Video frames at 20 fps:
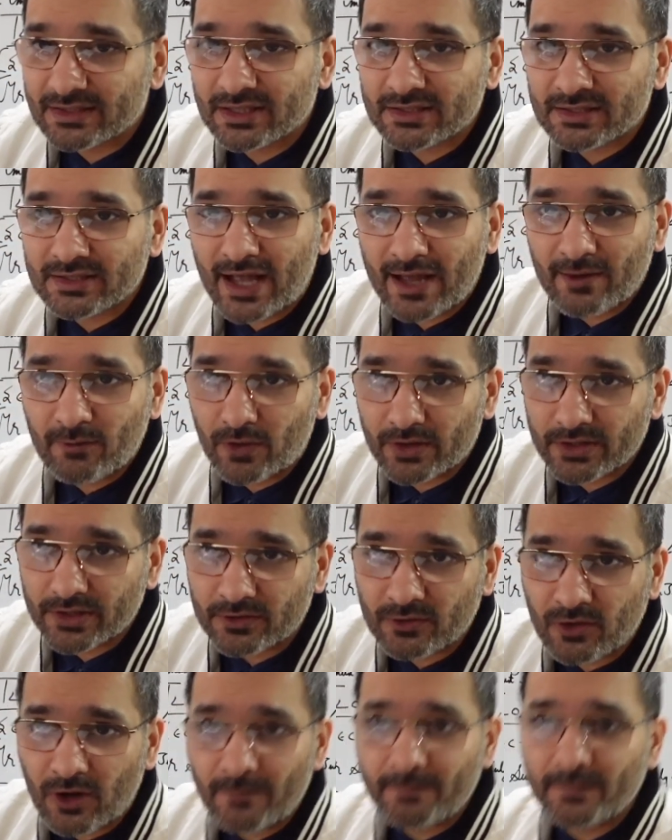this guy
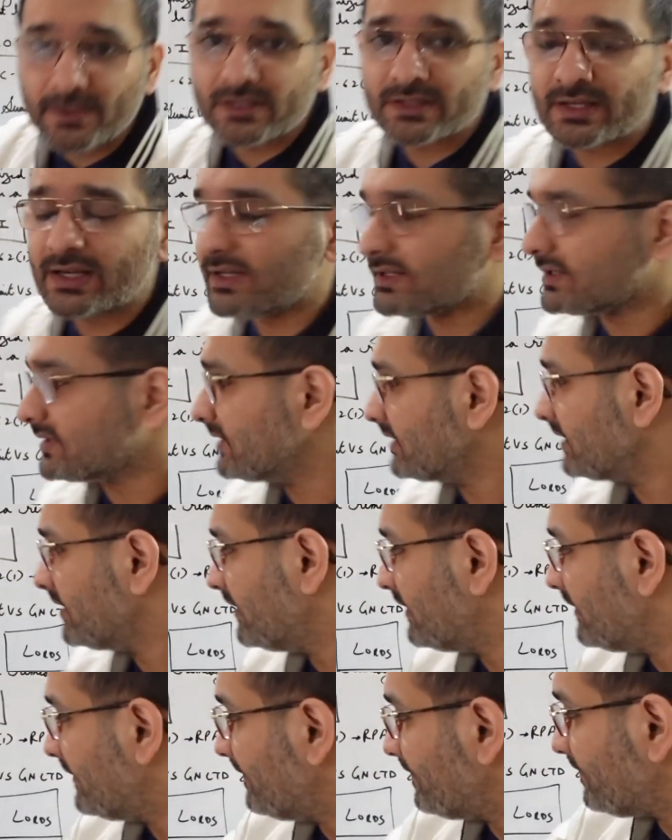wanted compensation
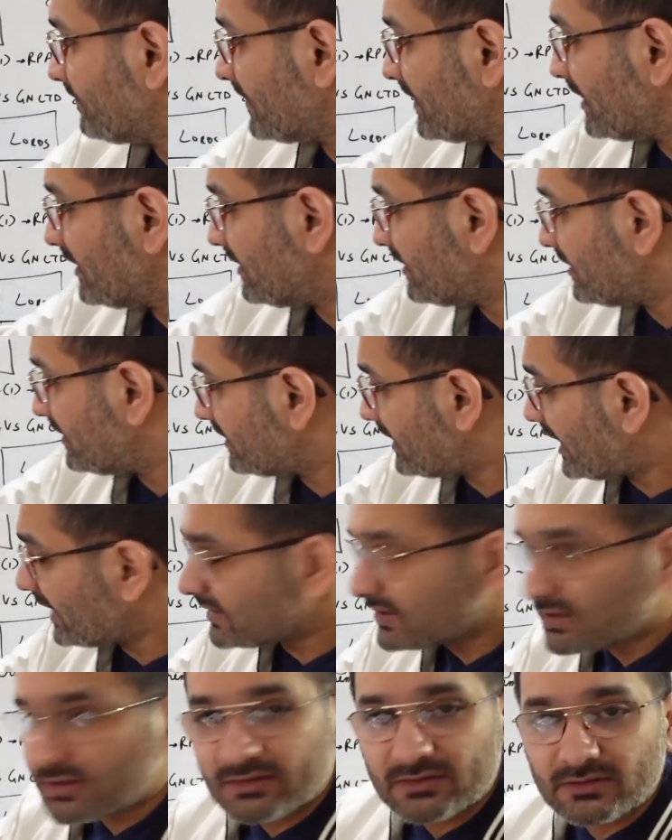
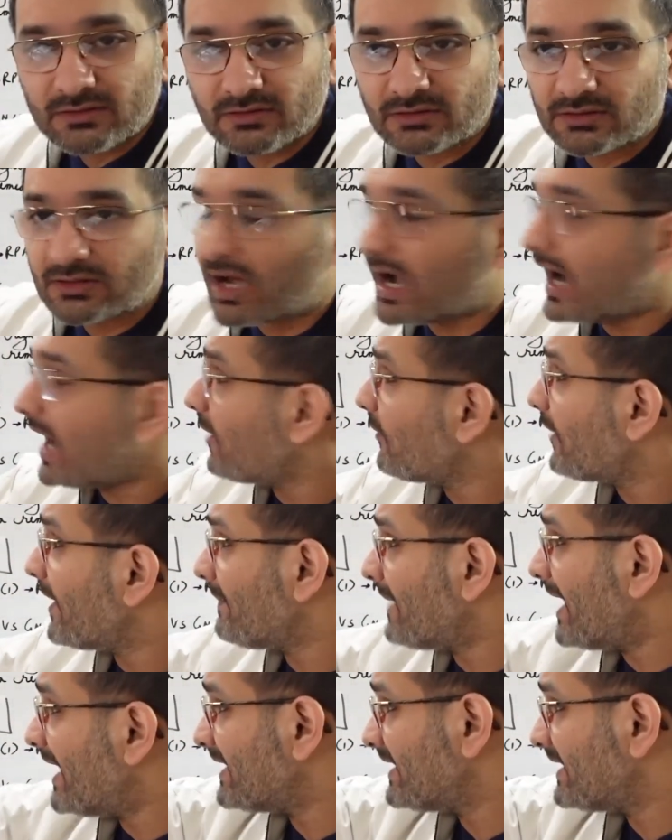that How am I